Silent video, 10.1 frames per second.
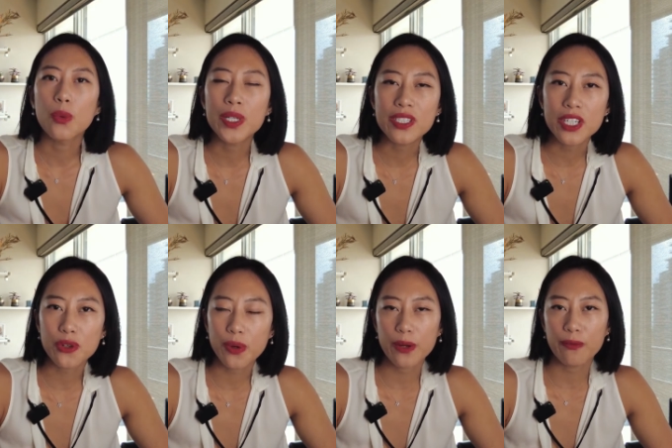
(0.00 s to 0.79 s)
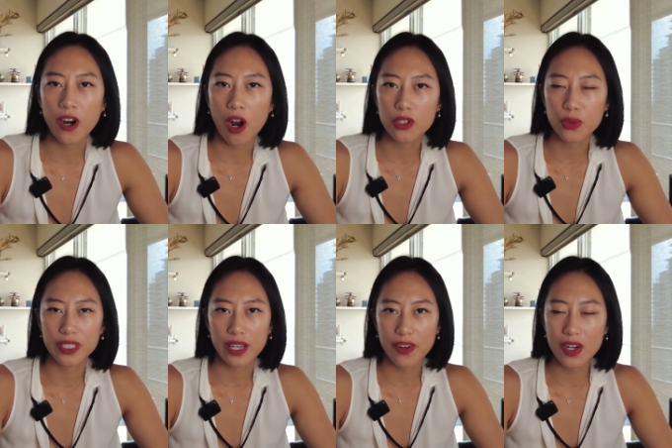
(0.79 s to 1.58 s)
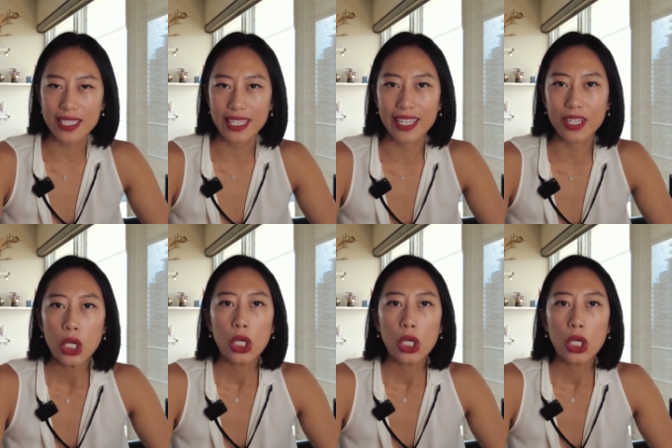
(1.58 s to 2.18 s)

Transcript: with such great cultural diversity,